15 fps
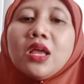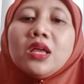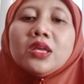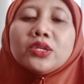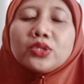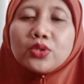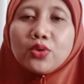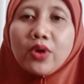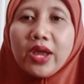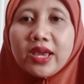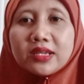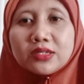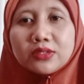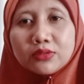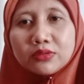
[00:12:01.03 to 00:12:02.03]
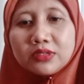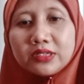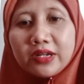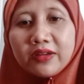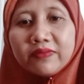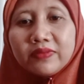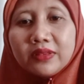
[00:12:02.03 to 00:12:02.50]
so as to
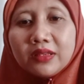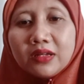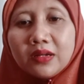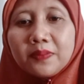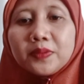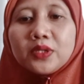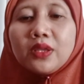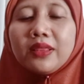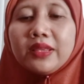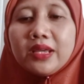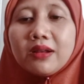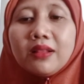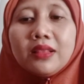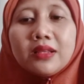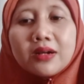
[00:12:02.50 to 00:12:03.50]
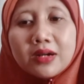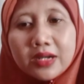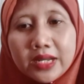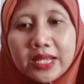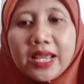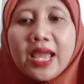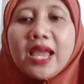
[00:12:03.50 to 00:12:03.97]
develop their
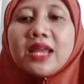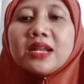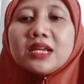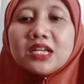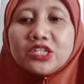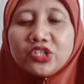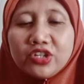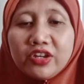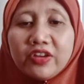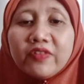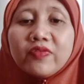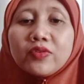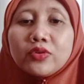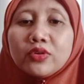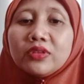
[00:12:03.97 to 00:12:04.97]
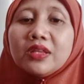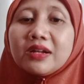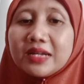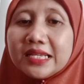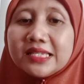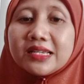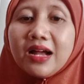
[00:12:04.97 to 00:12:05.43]
learning and achieve good
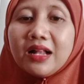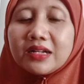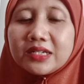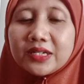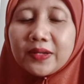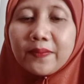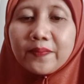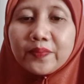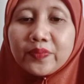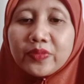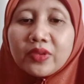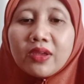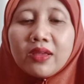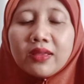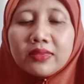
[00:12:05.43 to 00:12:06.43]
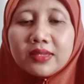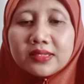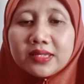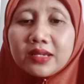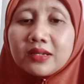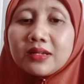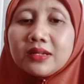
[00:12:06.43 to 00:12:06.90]
result. The
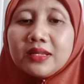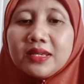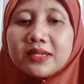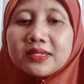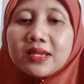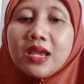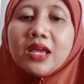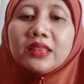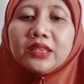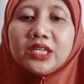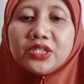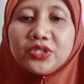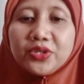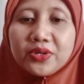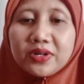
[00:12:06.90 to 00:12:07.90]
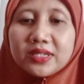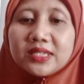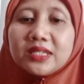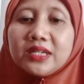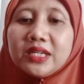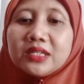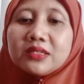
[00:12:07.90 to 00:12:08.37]
second is teachers
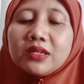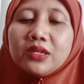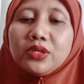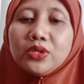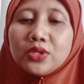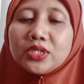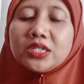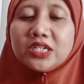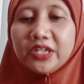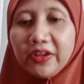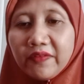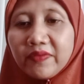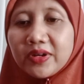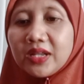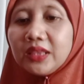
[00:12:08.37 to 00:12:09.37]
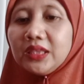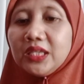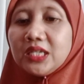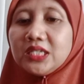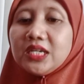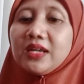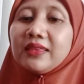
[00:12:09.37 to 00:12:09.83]
need use different
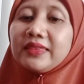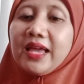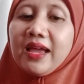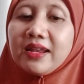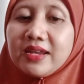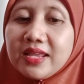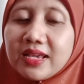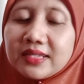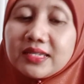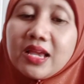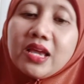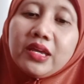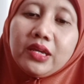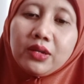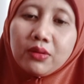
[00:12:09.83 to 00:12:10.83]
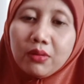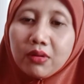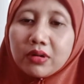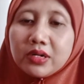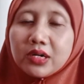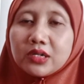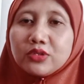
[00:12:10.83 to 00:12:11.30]
teaching techniques in
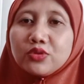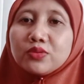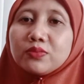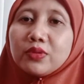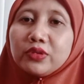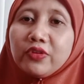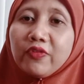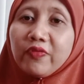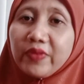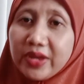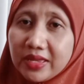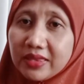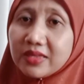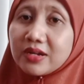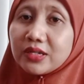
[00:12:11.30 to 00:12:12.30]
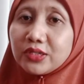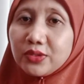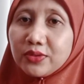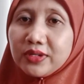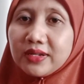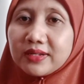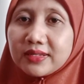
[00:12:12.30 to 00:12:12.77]
order to motivate their
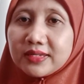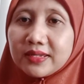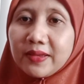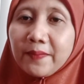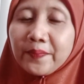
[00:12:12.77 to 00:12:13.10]
students.